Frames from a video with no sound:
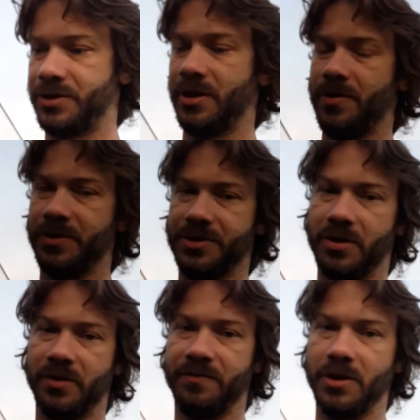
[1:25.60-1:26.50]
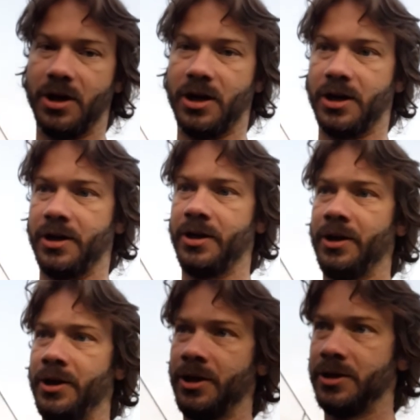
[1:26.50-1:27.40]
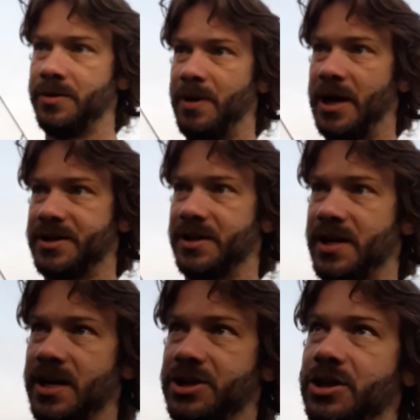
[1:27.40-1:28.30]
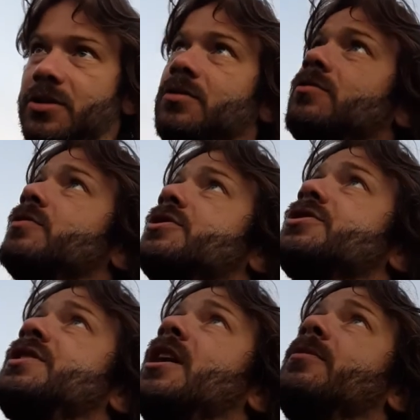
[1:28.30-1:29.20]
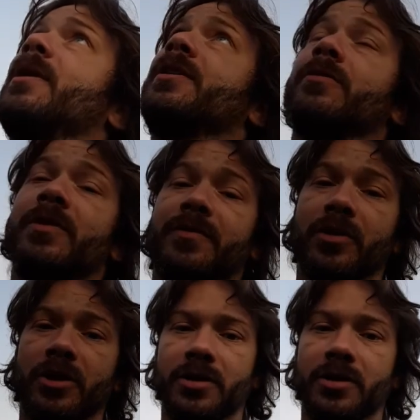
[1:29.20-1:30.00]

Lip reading: zone, the zone of depositation, which is down by the river.